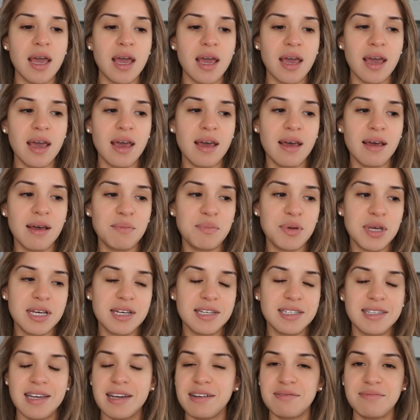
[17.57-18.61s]
And
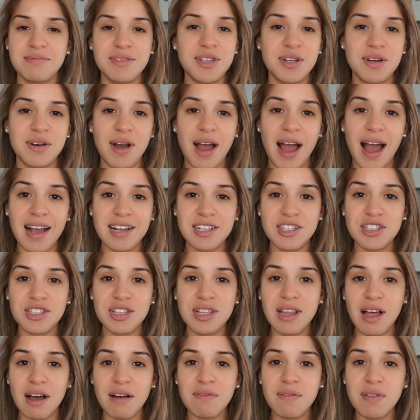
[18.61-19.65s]
because I just
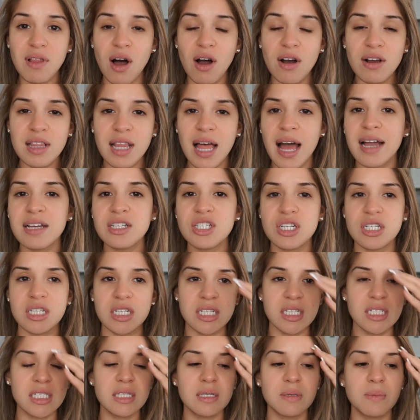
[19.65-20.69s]
love long
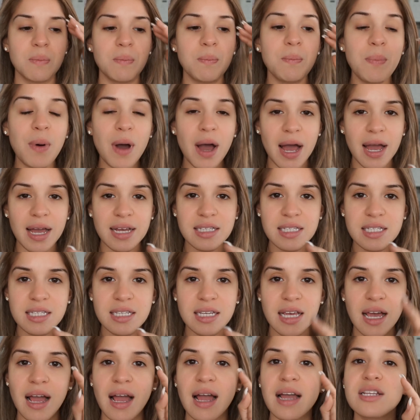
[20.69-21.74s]
lashes, but
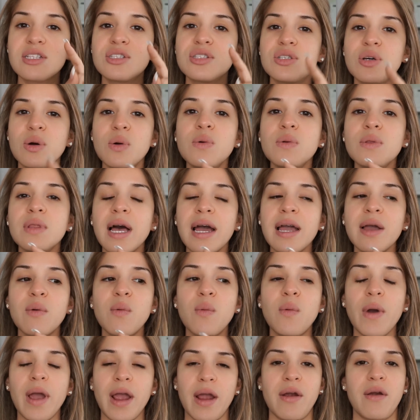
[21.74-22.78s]
I don't like
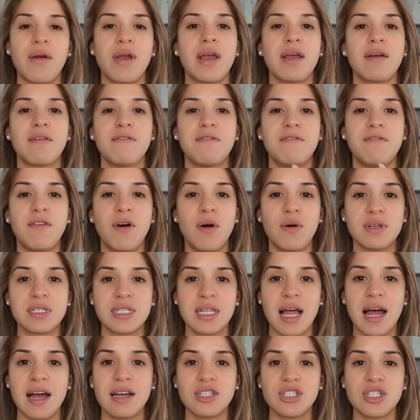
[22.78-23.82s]
wearing false
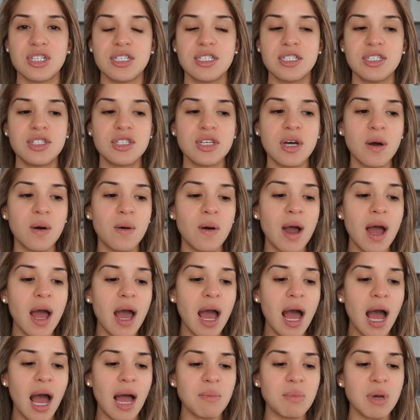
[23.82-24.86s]
lashes. So
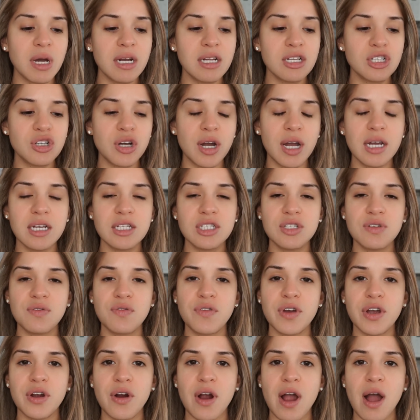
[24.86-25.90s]
I'm kind of trying to
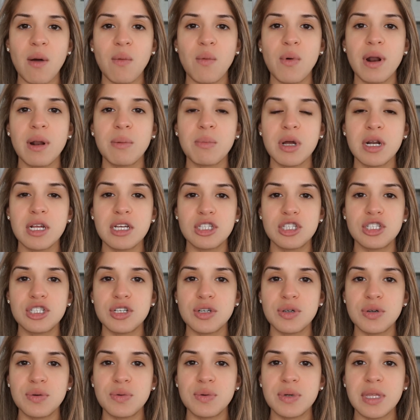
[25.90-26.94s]
figure out what I'm gonna
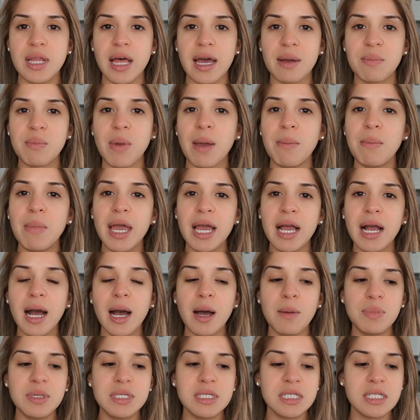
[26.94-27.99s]
do with like my
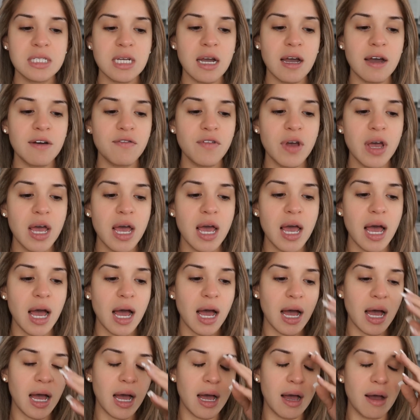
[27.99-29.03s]
makeup and stuff,
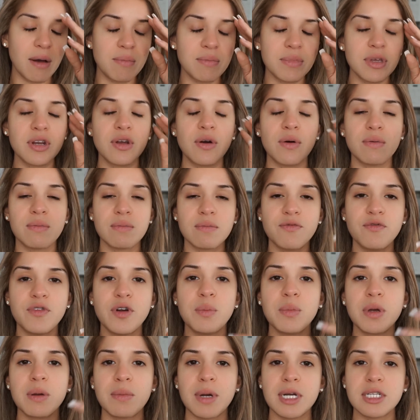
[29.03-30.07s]

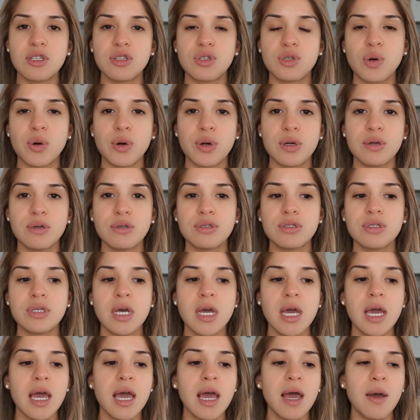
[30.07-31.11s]
filming my tutorials,
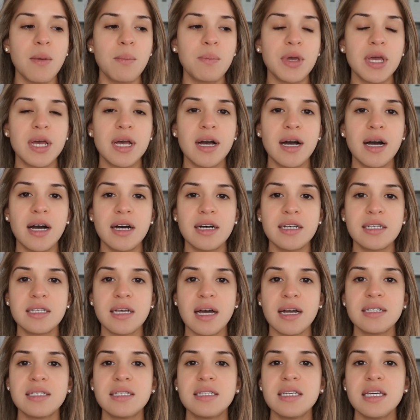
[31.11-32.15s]
because
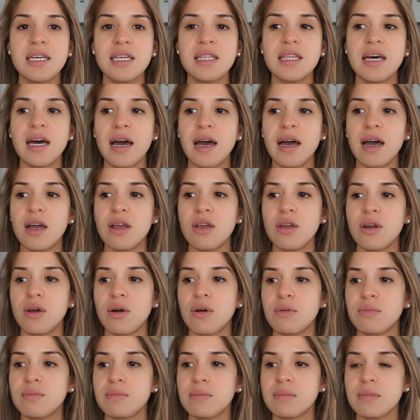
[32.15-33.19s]
I see that,
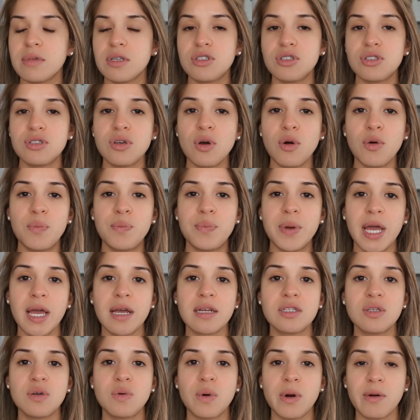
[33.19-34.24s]
it's so
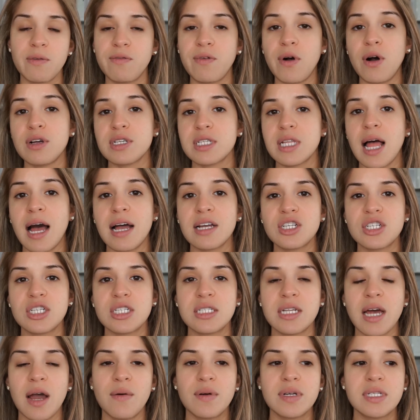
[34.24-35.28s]
big to wear false lashes
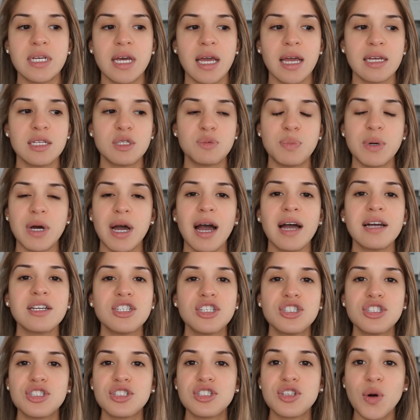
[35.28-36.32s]
nowadays, but I
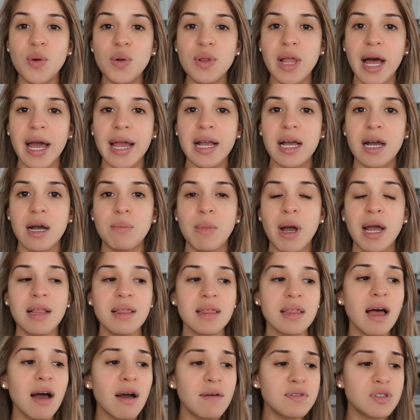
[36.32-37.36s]
just don't like them. I
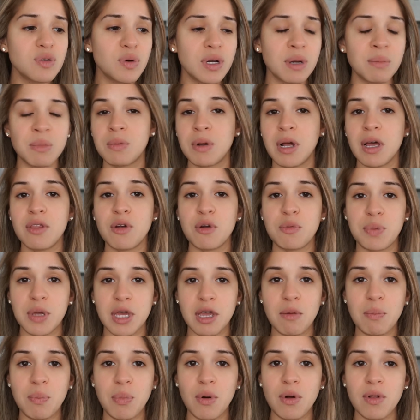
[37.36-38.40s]
love doing them on other
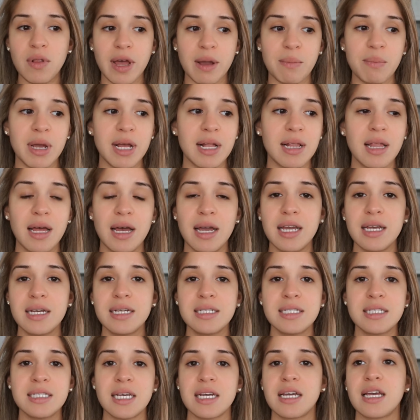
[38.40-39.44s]
people, like my
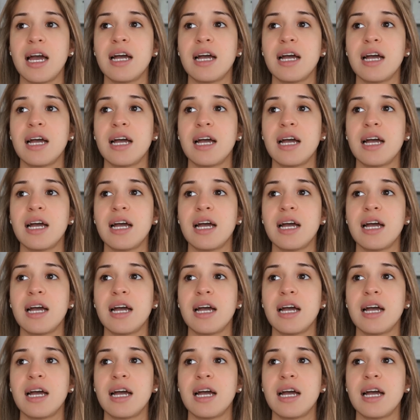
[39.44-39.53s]
clients.